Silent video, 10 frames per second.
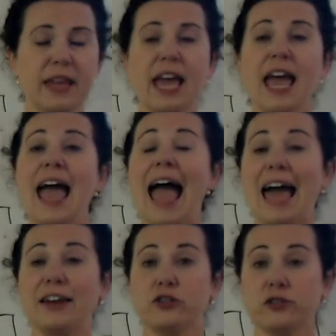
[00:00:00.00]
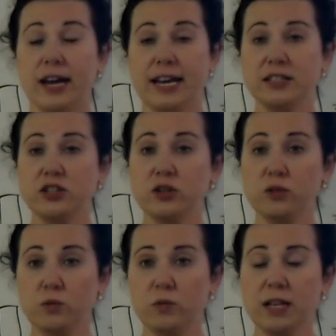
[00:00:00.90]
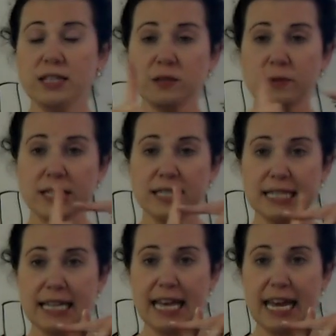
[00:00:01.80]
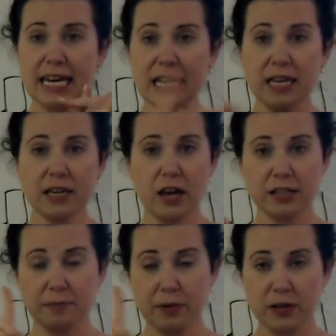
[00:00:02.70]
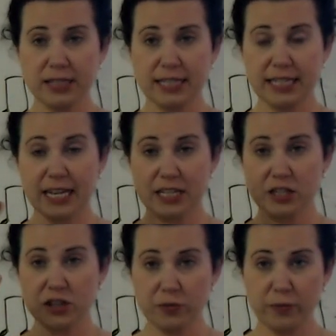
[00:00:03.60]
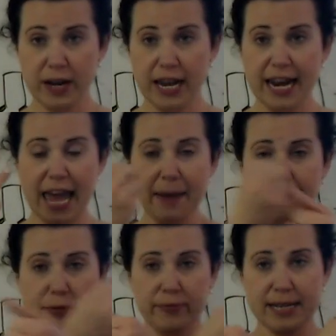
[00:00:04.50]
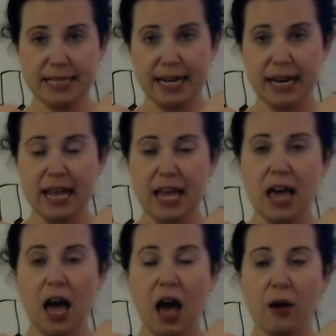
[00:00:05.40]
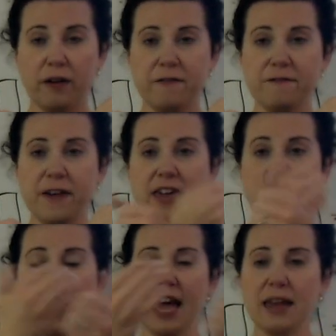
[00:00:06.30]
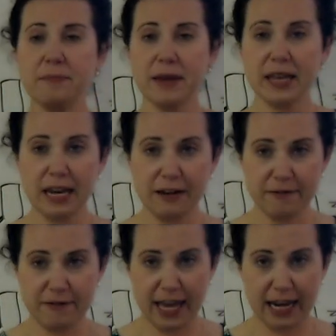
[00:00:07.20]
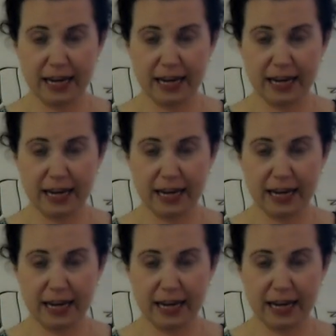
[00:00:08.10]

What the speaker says: Had Christ who once was slain not burst his 3-day prison, our faith had been in vain.